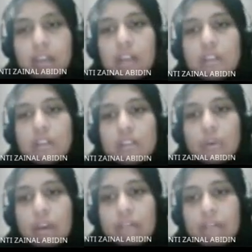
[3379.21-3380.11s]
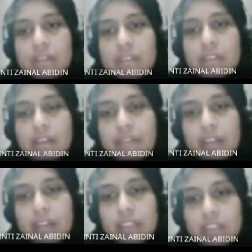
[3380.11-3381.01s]
So we have this staff
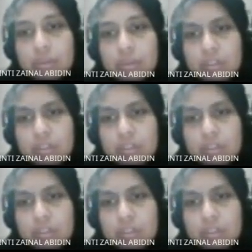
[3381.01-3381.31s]
collection